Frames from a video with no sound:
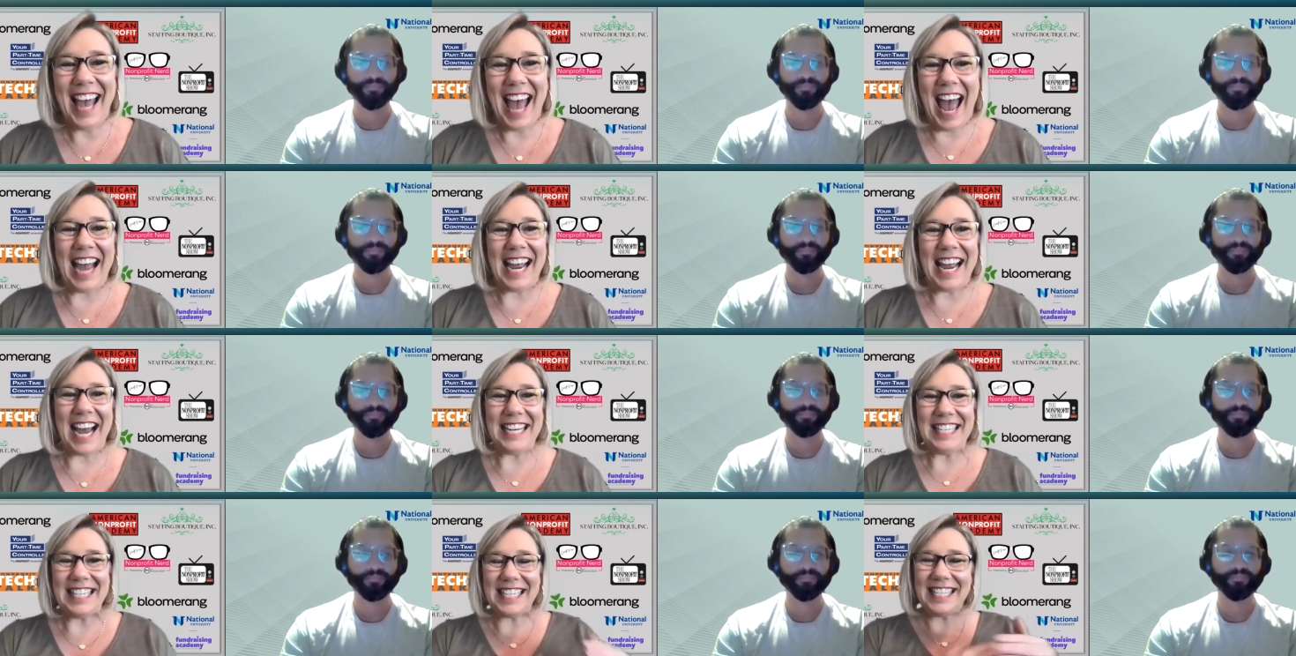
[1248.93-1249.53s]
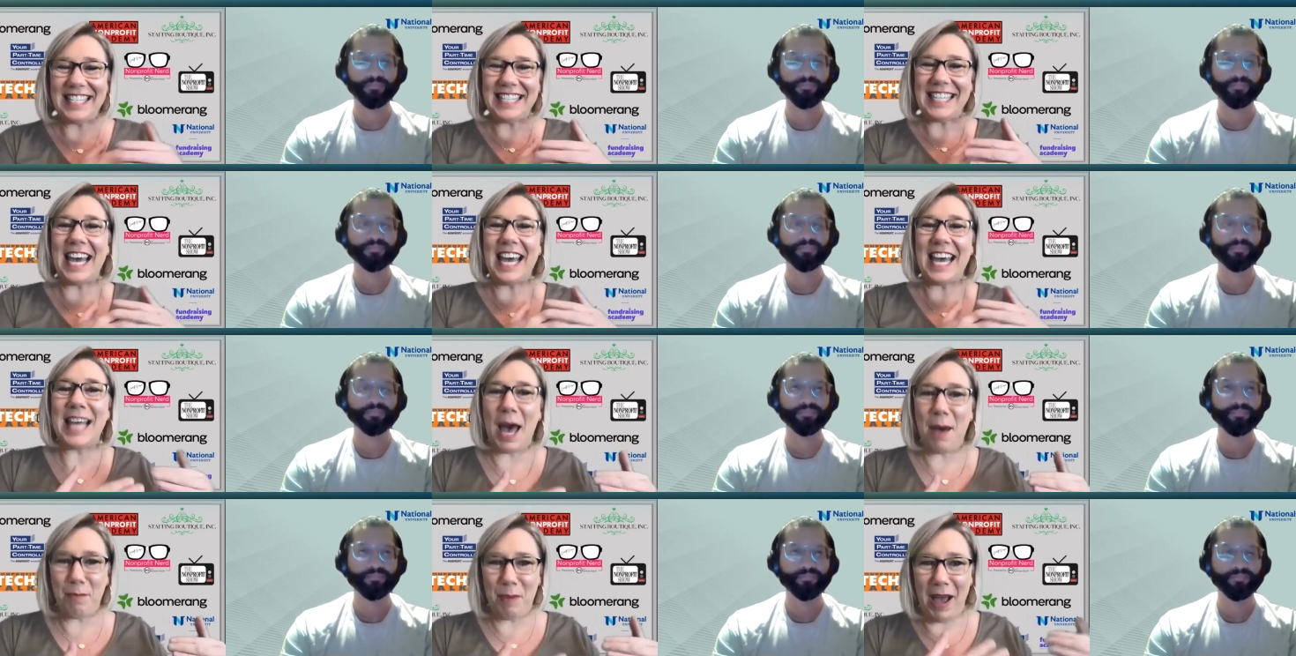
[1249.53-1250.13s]
Speaker 1: I did set
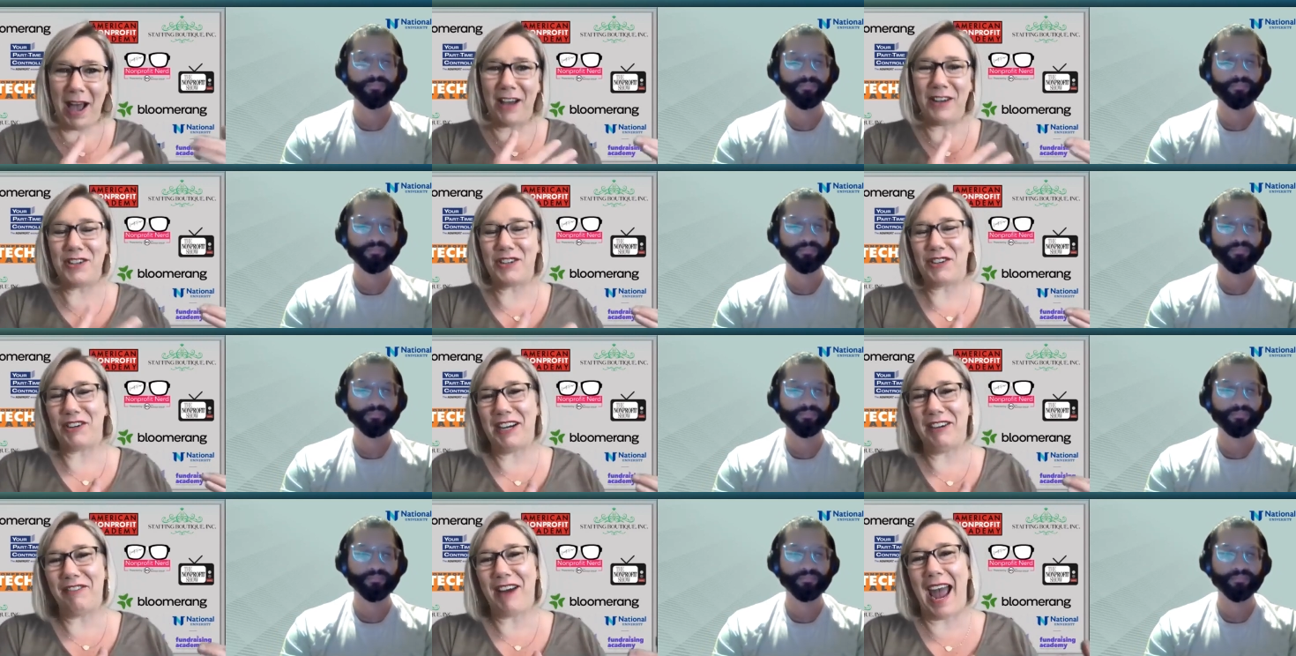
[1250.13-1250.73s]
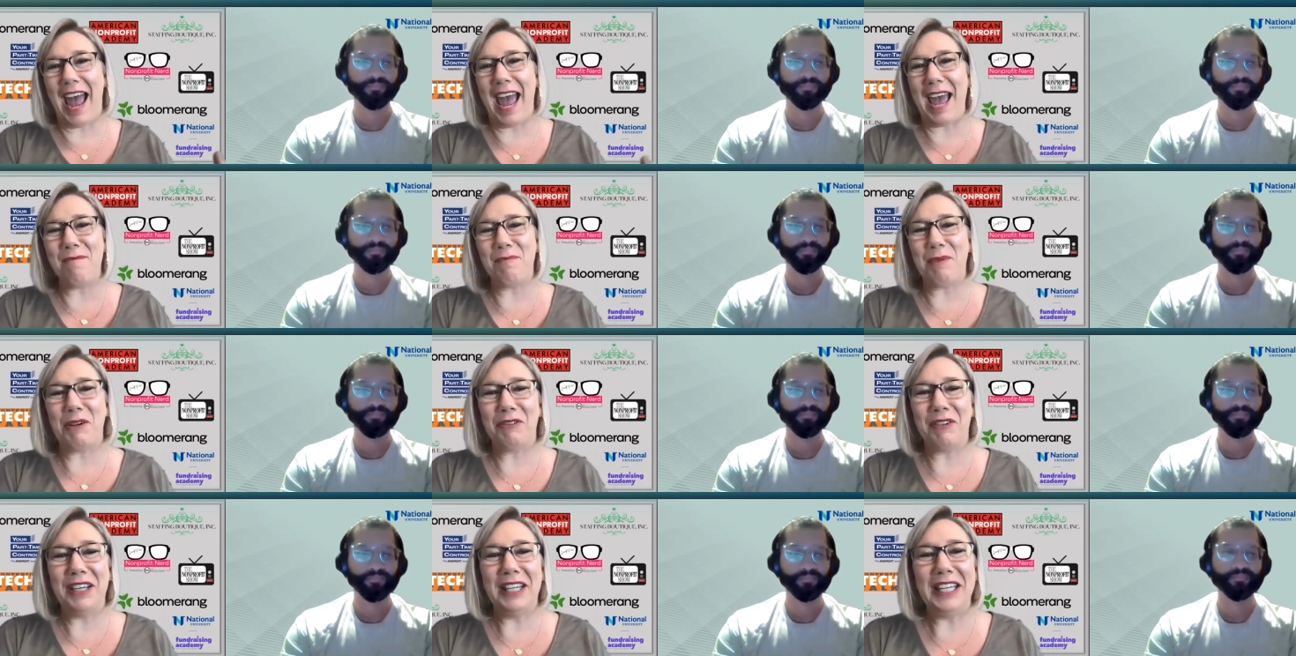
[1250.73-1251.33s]
that boundary, right?
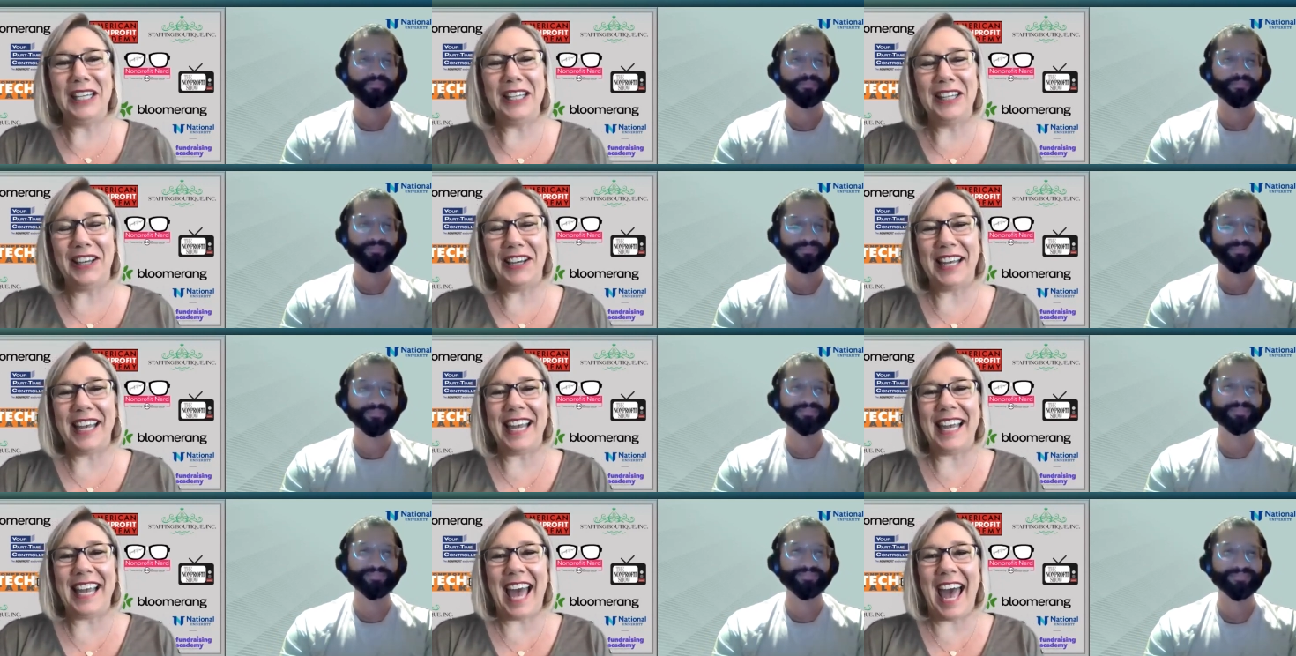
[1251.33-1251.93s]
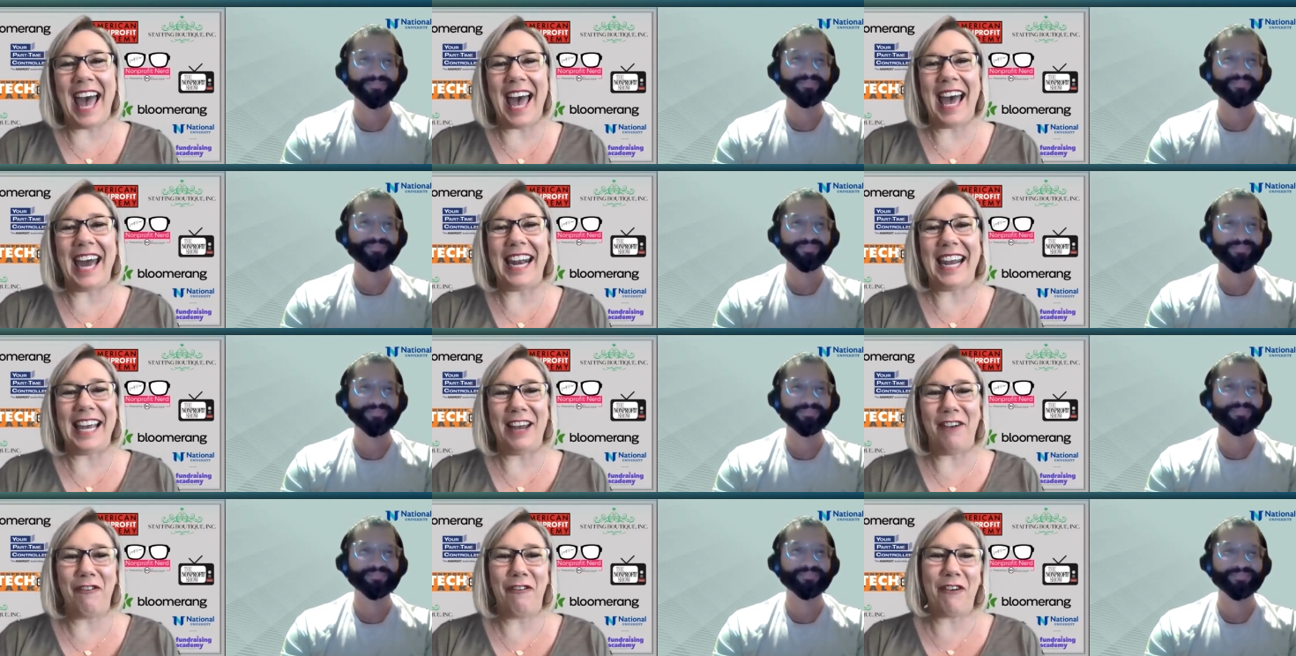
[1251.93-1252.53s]
But really looking at
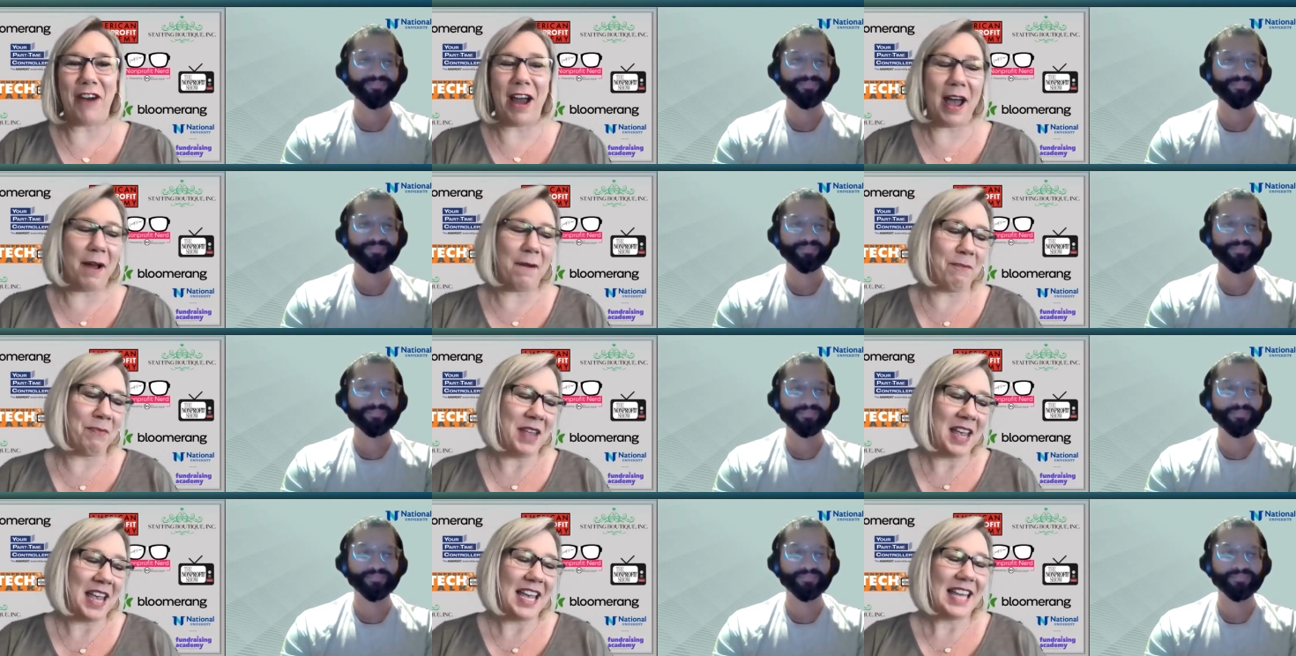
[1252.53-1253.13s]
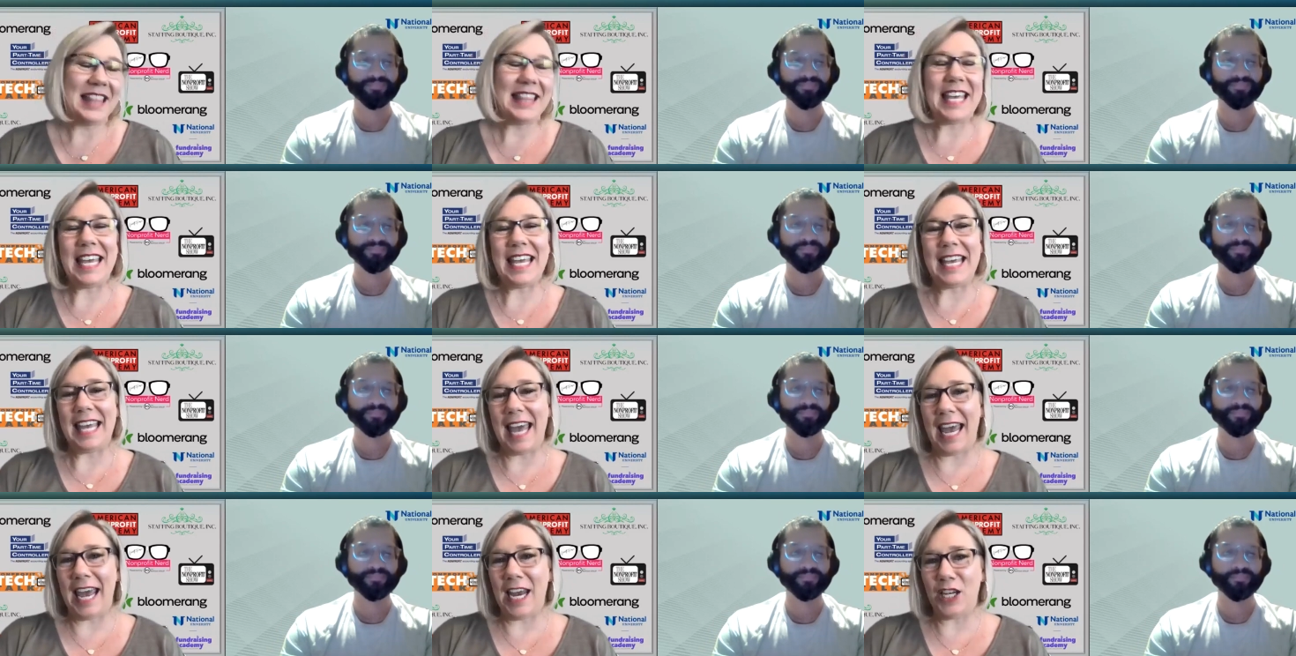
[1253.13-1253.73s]
it from the
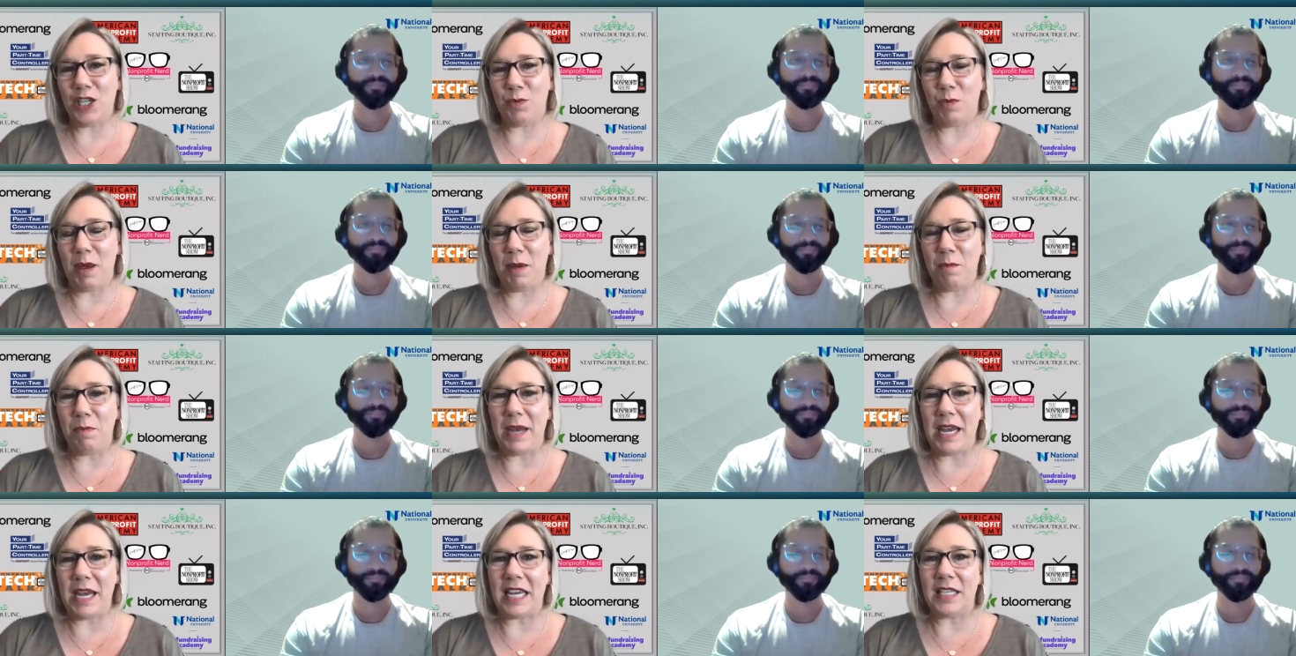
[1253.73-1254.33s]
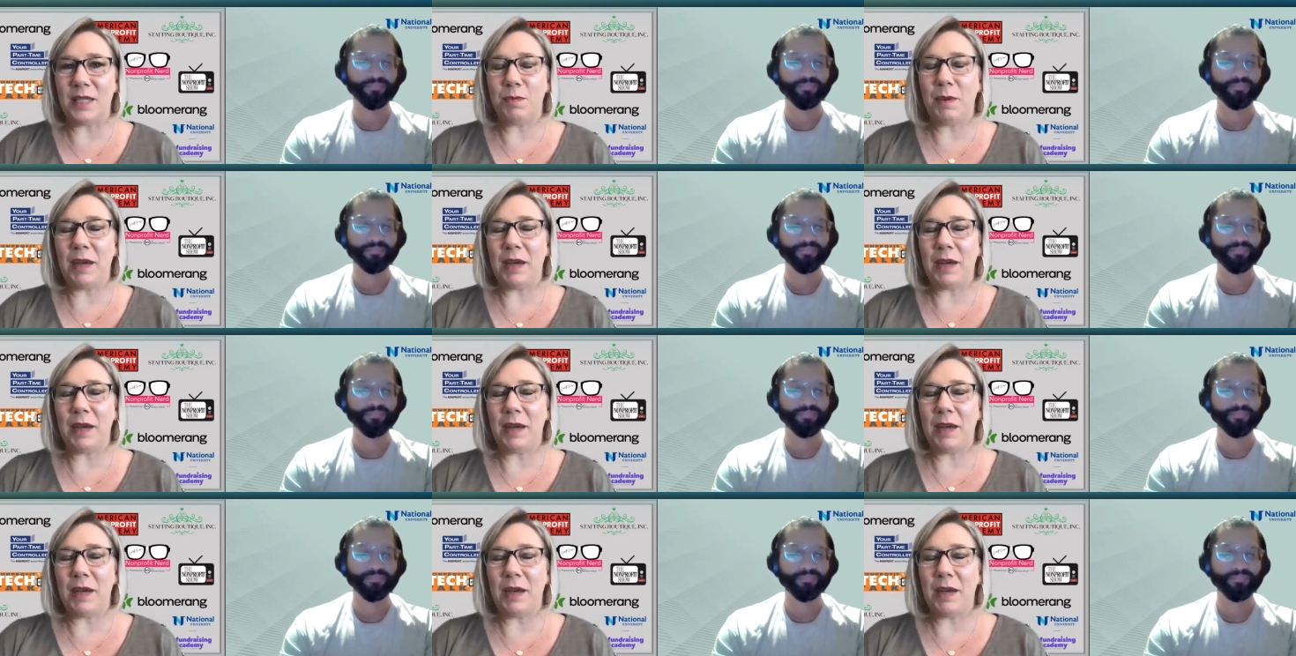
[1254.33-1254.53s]
engagement piece,